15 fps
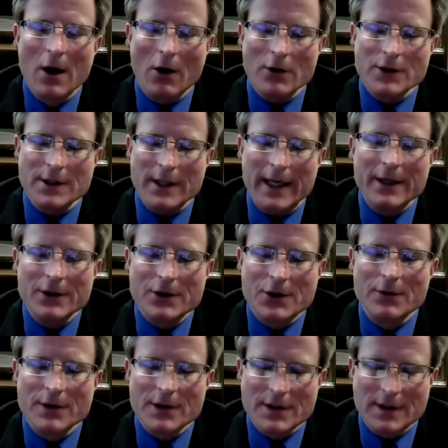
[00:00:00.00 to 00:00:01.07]
are saying to
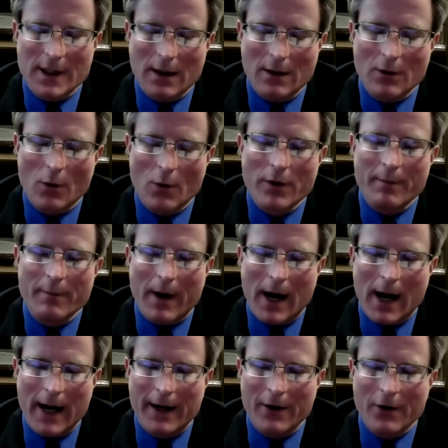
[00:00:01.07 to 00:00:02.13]
the seller or the
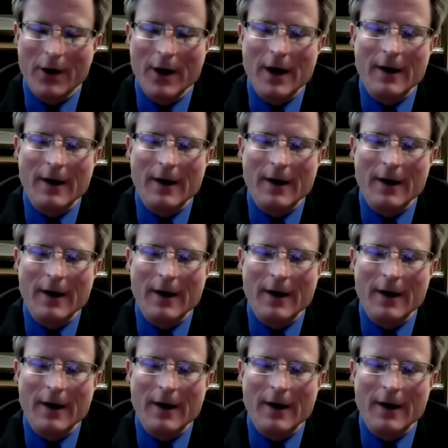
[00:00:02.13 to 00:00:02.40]
buyer,